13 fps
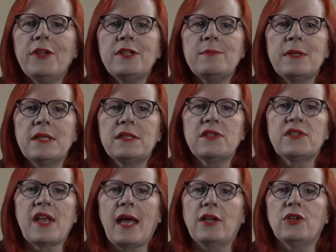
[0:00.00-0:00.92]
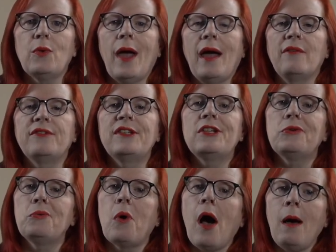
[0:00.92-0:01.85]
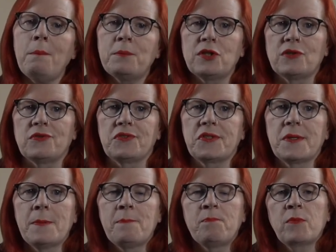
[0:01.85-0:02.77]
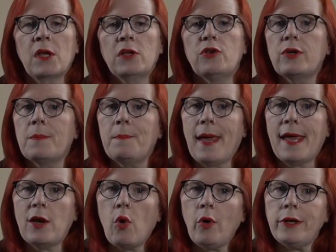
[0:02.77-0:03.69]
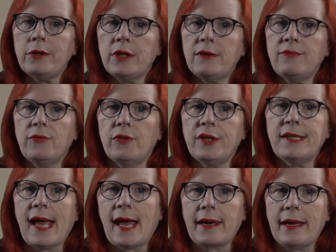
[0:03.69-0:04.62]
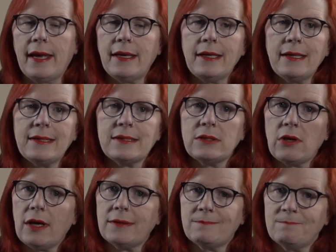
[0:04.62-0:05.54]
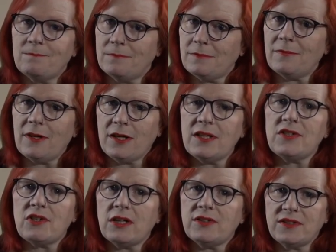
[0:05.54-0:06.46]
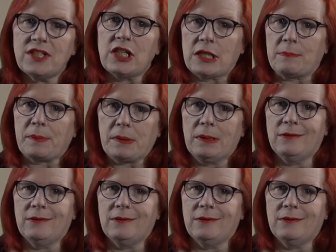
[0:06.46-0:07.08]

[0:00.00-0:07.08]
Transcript: this means is that you have two options. You can pay Koinly for the data, and it is not cheap.